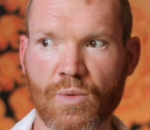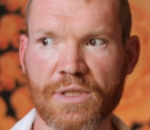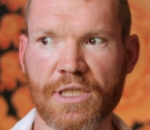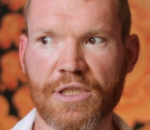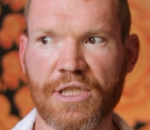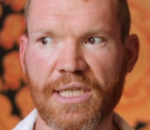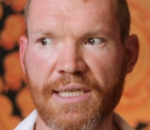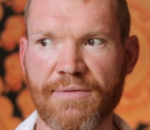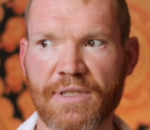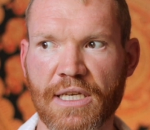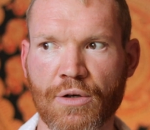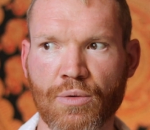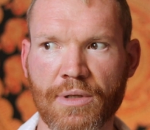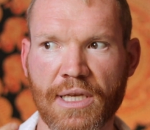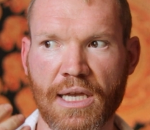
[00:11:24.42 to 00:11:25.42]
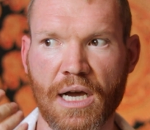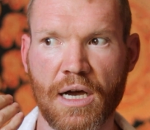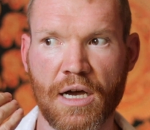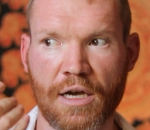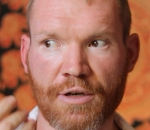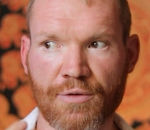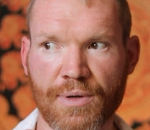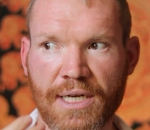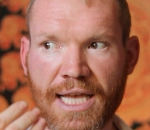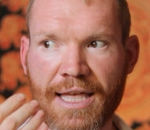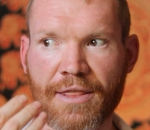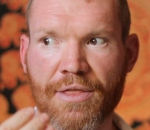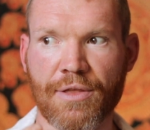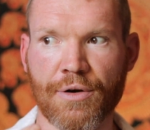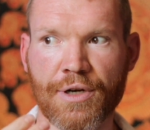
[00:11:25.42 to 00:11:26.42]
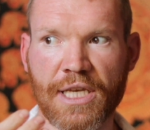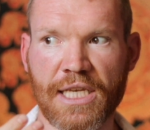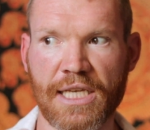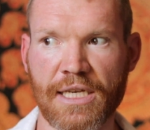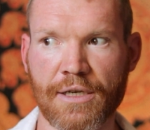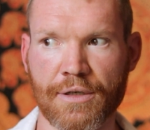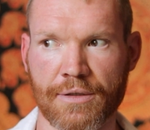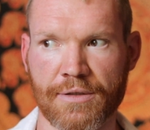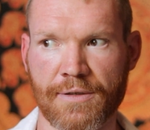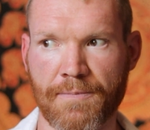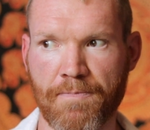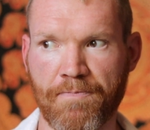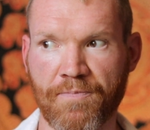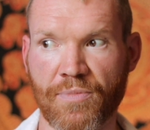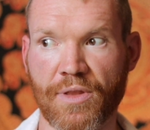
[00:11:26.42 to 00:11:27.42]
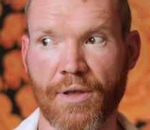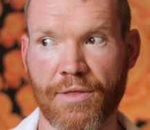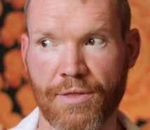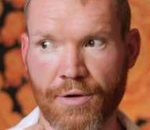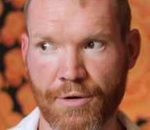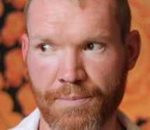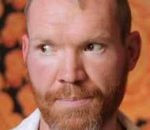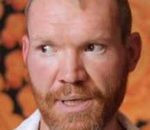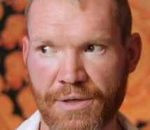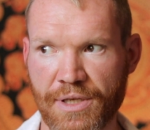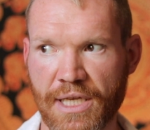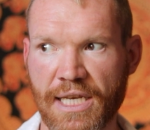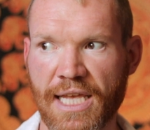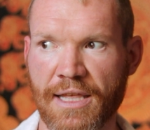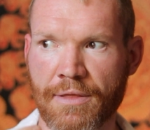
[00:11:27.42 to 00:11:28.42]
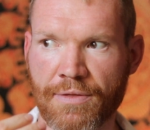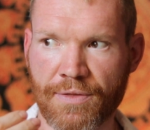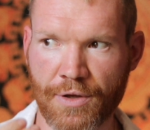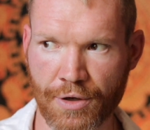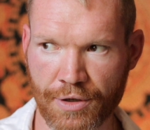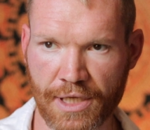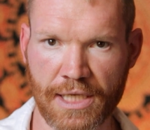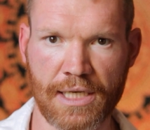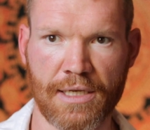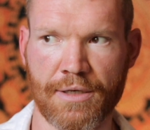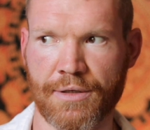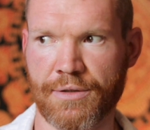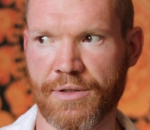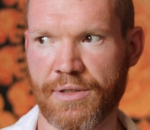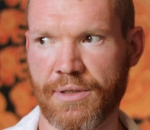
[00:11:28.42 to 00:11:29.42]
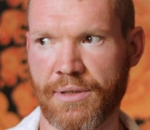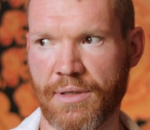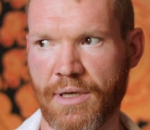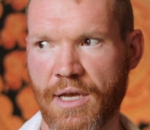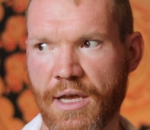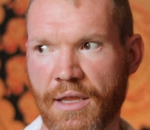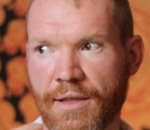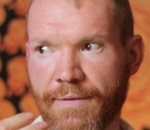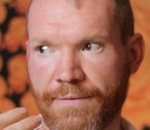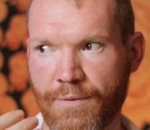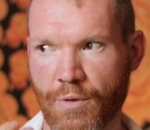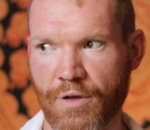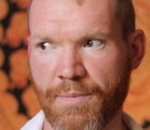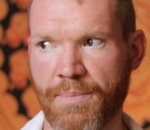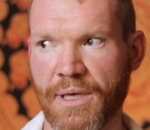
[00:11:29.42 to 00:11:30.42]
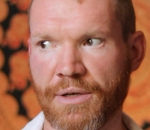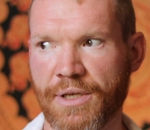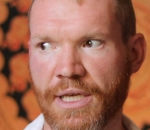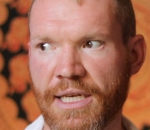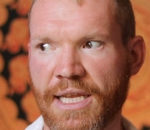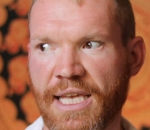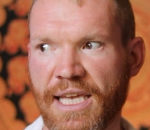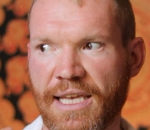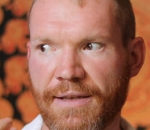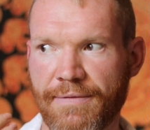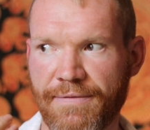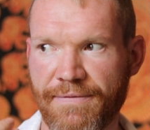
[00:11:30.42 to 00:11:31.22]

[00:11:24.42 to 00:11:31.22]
was achieved in only 130 years, the third billion in 30 years, the fourth billion in